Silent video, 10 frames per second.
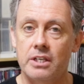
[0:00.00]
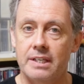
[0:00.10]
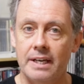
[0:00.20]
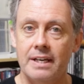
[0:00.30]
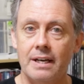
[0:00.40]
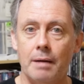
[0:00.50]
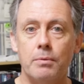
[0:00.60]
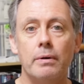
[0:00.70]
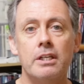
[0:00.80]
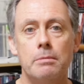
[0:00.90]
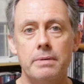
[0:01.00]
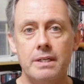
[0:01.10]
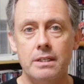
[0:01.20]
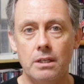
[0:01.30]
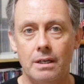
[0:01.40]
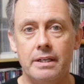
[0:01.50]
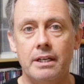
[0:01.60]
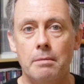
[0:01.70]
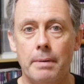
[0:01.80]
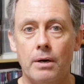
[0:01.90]
today I'm going to be
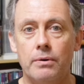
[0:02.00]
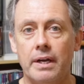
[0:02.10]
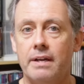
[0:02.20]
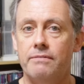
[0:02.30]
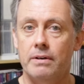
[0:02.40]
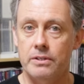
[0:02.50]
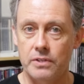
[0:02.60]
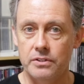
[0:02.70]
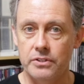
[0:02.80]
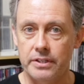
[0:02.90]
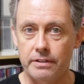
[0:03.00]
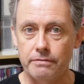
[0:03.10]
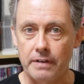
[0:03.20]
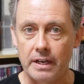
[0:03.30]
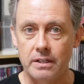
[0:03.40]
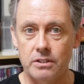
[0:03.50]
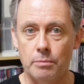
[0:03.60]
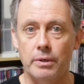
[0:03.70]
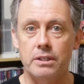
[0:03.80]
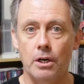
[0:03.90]
talking about a very sensitive and
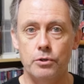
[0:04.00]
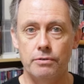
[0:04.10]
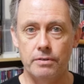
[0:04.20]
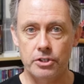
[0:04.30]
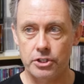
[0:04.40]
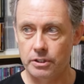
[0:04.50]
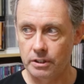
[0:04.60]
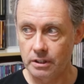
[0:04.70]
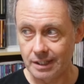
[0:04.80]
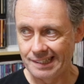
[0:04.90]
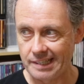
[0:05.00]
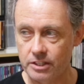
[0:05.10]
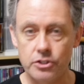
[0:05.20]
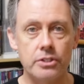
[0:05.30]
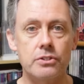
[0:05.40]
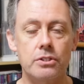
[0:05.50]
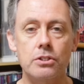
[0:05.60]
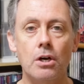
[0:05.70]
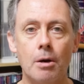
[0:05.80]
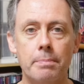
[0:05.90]
somewhat controversial, contentious
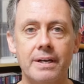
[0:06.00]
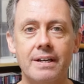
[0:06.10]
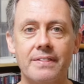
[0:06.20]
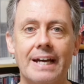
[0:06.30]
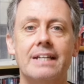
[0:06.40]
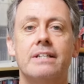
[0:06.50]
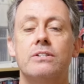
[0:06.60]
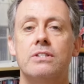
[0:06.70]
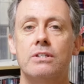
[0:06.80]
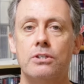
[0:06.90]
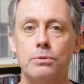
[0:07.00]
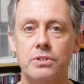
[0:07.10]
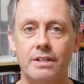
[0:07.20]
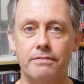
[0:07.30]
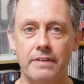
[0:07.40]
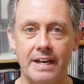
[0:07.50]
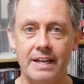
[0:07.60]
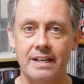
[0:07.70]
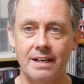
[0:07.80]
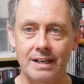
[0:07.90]
topic, and that is the use of
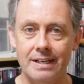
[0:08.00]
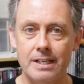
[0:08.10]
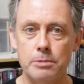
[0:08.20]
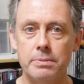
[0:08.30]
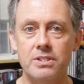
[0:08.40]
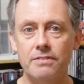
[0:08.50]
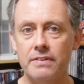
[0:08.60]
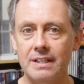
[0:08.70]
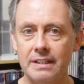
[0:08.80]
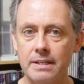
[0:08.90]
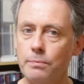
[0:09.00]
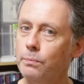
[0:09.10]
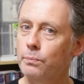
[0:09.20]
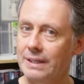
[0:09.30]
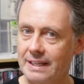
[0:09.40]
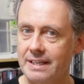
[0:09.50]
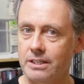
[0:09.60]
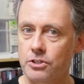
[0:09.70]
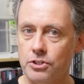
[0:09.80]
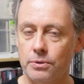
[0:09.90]
AI, specifically
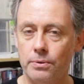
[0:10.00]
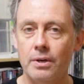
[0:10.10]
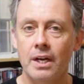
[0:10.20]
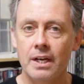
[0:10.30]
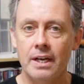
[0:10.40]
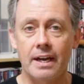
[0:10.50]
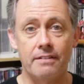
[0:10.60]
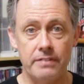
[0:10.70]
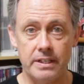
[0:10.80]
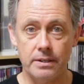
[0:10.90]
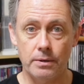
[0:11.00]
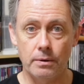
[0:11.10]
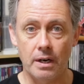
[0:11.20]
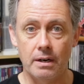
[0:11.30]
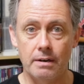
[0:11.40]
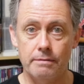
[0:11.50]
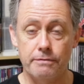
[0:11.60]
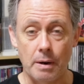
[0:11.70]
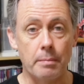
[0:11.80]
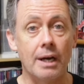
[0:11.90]
related to a video
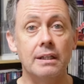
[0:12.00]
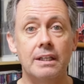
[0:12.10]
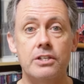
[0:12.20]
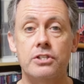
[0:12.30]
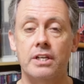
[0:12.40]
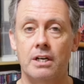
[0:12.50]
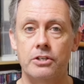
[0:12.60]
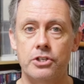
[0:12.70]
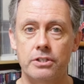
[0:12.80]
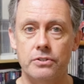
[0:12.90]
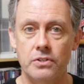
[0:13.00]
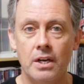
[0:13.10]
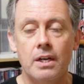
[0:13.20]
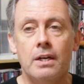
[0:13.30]
from Unleash the Archers